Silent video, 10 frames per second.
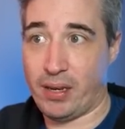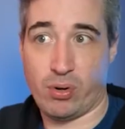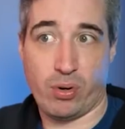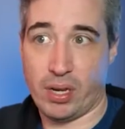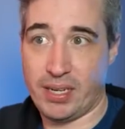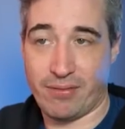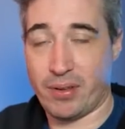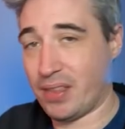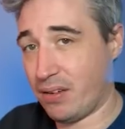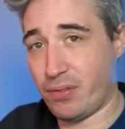or a different
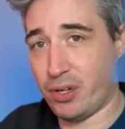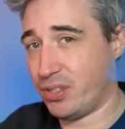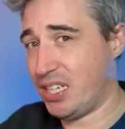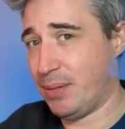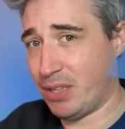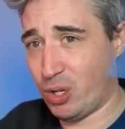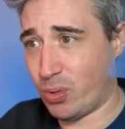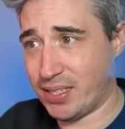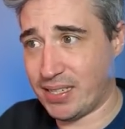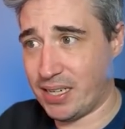thing for your team that you
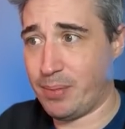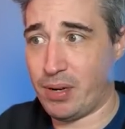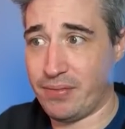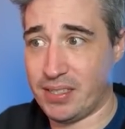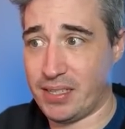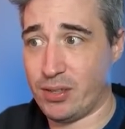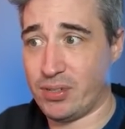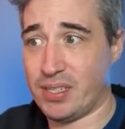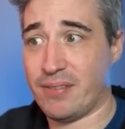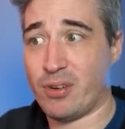wanna set up, obviously there's
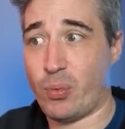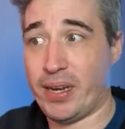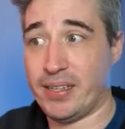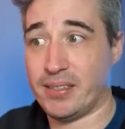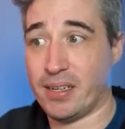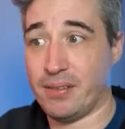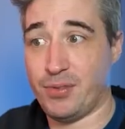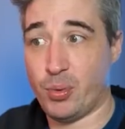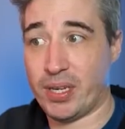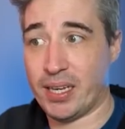different ways of
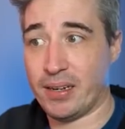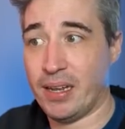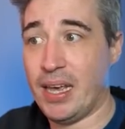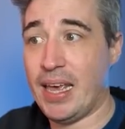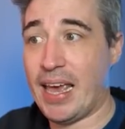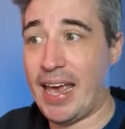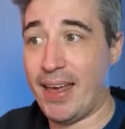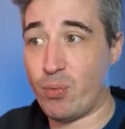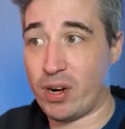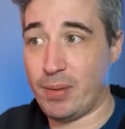doing it.
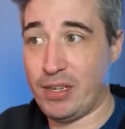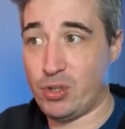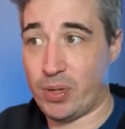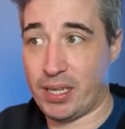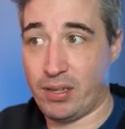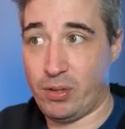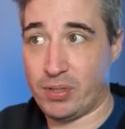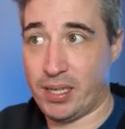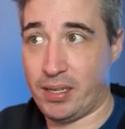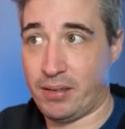And we're gonna be doing it
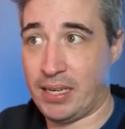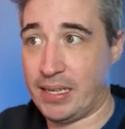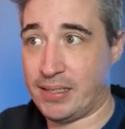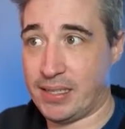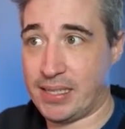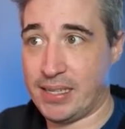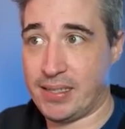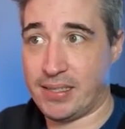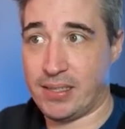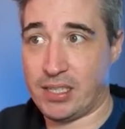using, as it says,
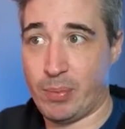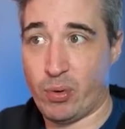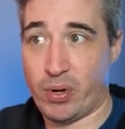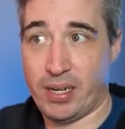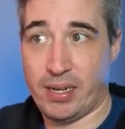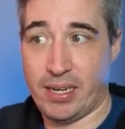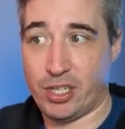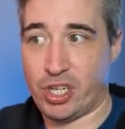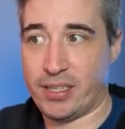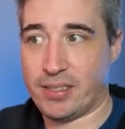this is gonna be written
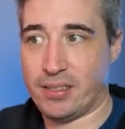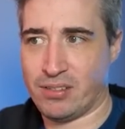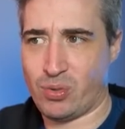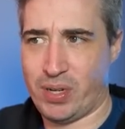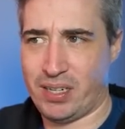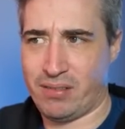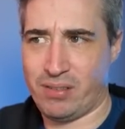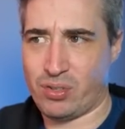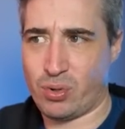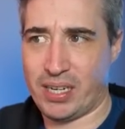in JSON, so we
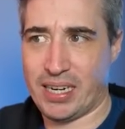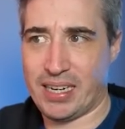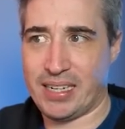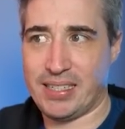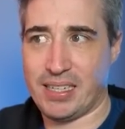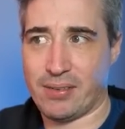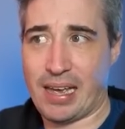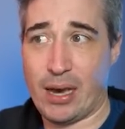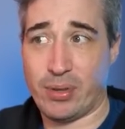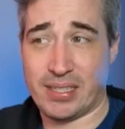can sort of get an idea of
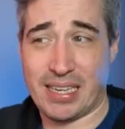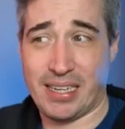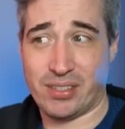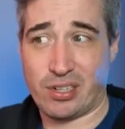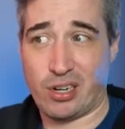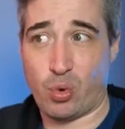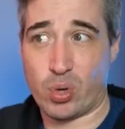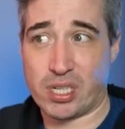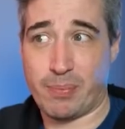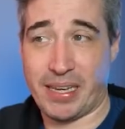how the settings are gonna
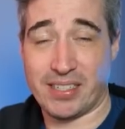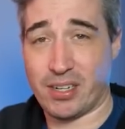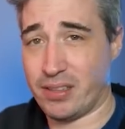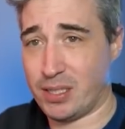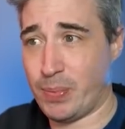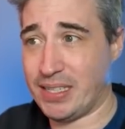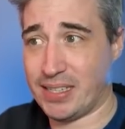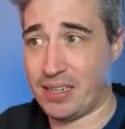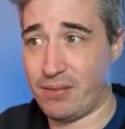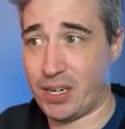work based on this
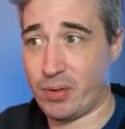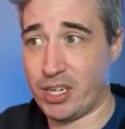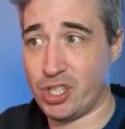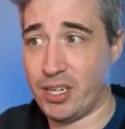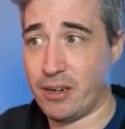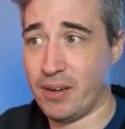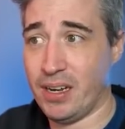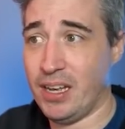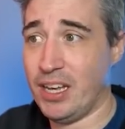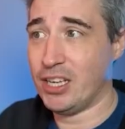basic configuration here.
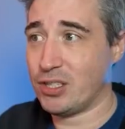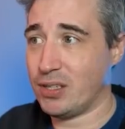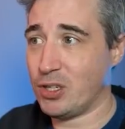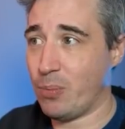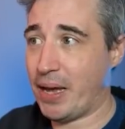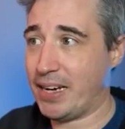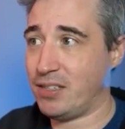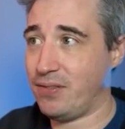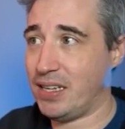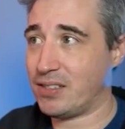So let's go back
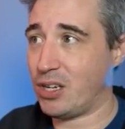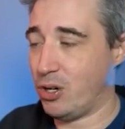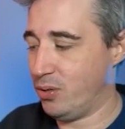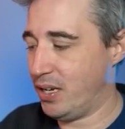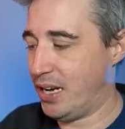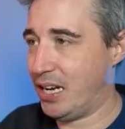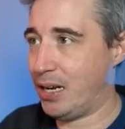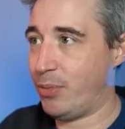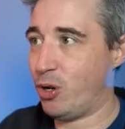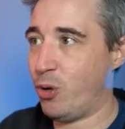to VS Code, and
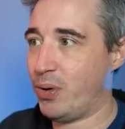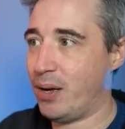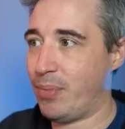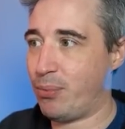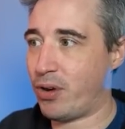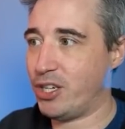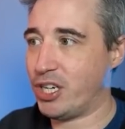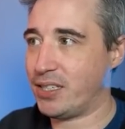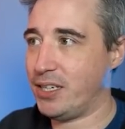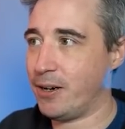I'm gonna open up my
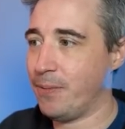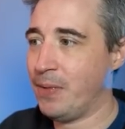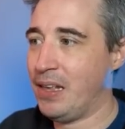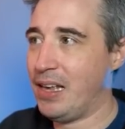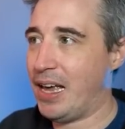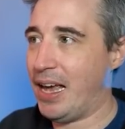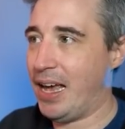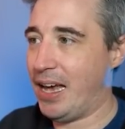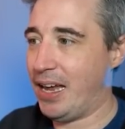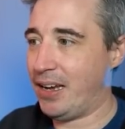project here.
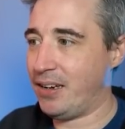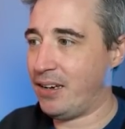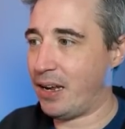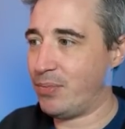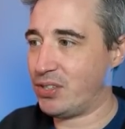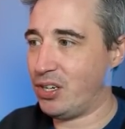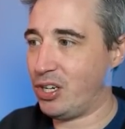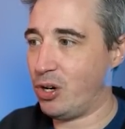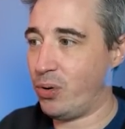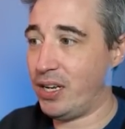And I'm just gonna
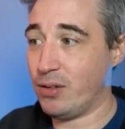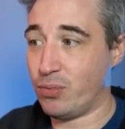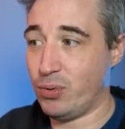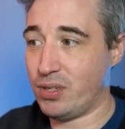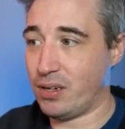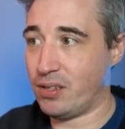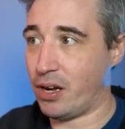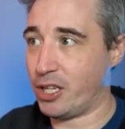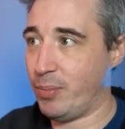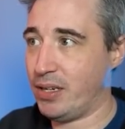go in the root
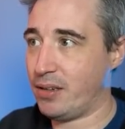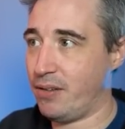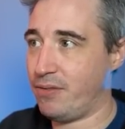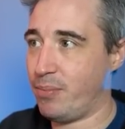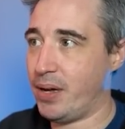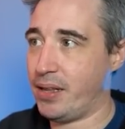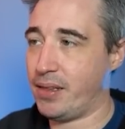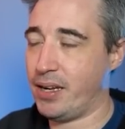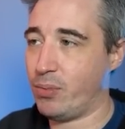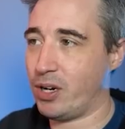document of my
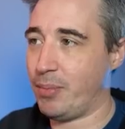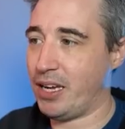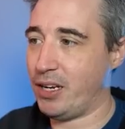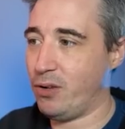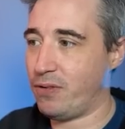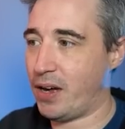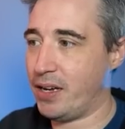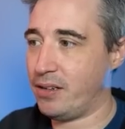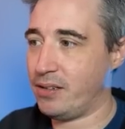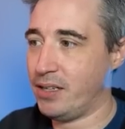thing. We're gonna make a new
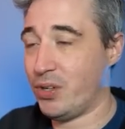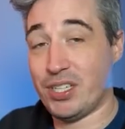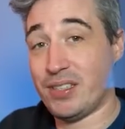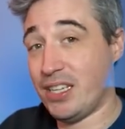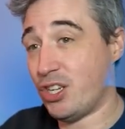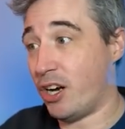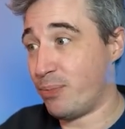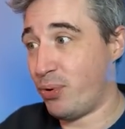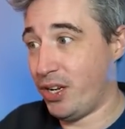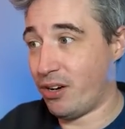file, which is the
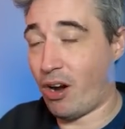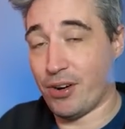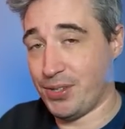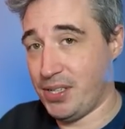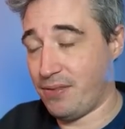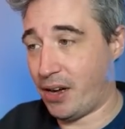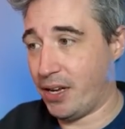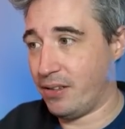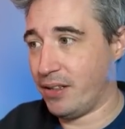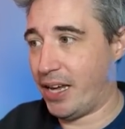.prettier RC
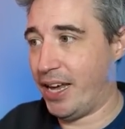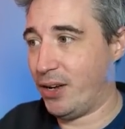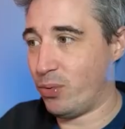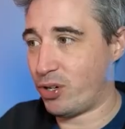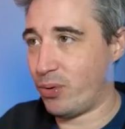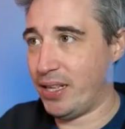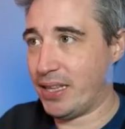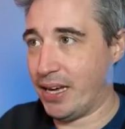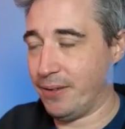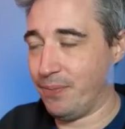file, and we'll create
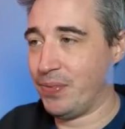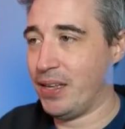that.